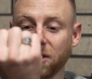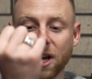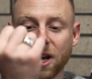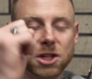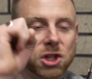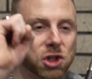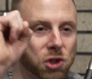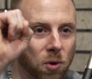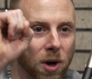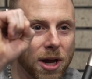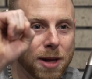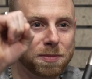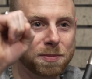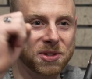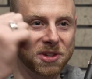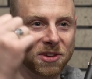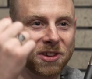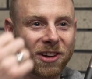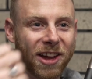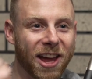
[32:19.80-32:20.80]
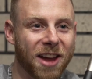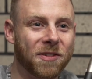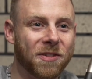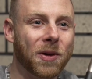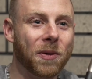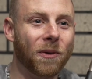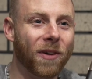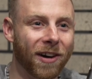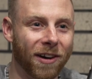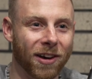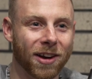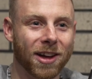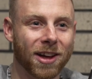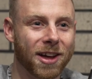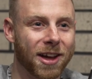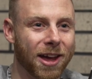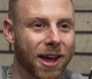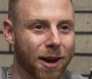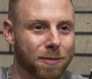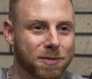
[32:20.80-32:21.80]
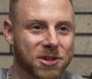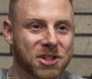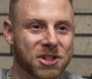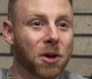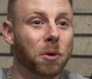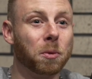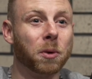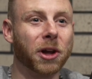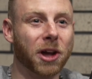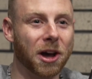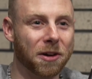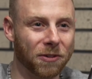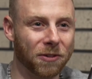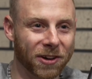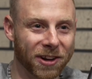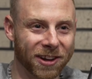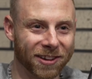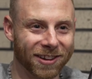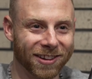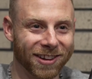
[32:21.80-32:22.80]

got scrapes everywhere, and I'm still recovering.